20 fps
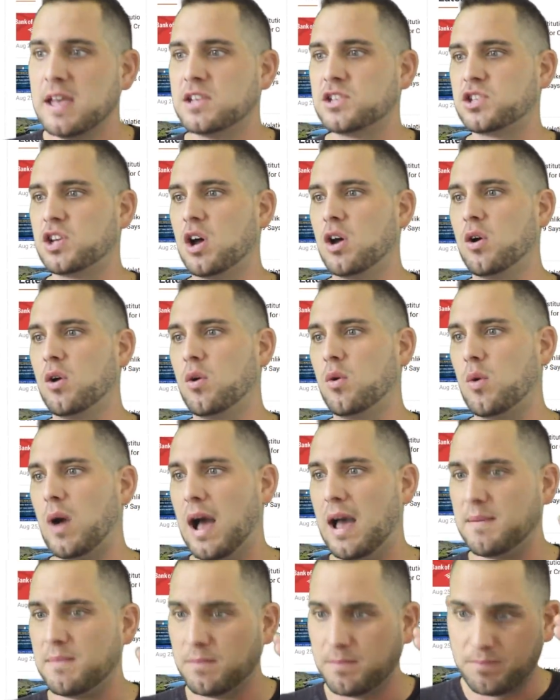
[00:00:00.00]
So,
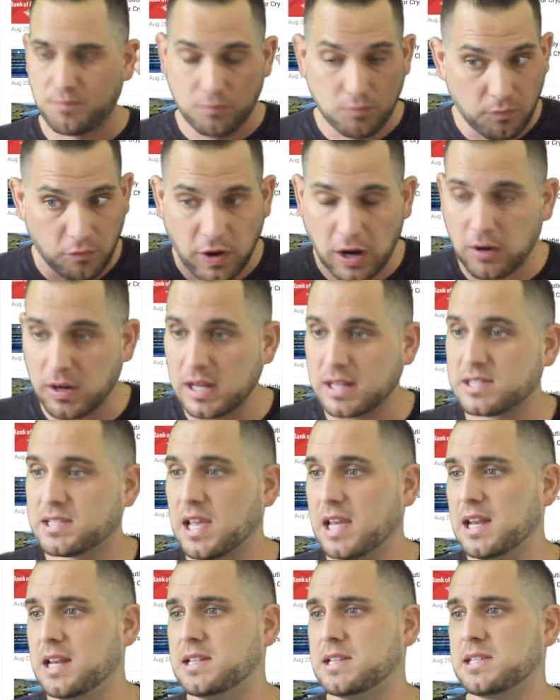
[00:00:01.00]
I'm very excited
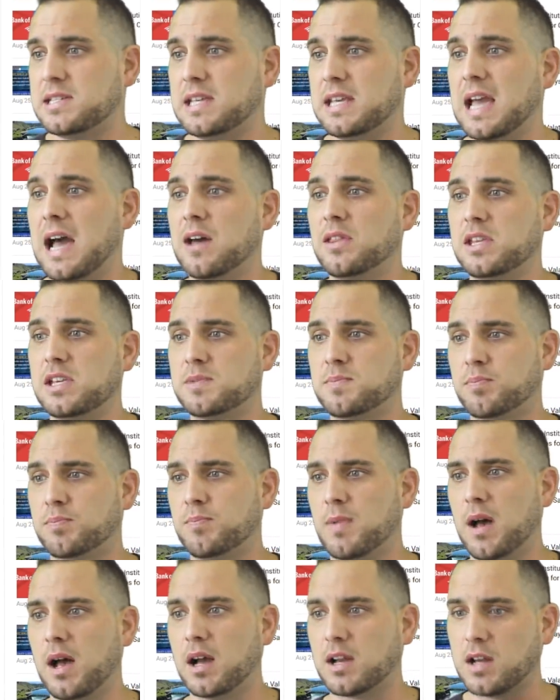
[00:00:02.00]
excited to see how these
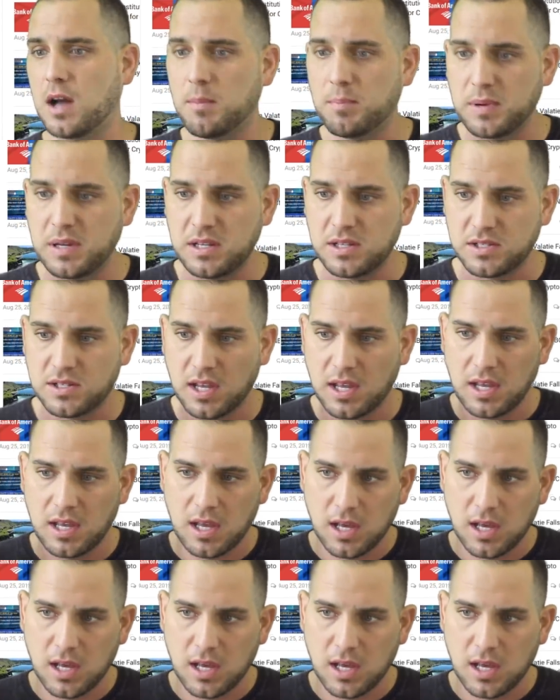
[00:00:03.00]
uh, companies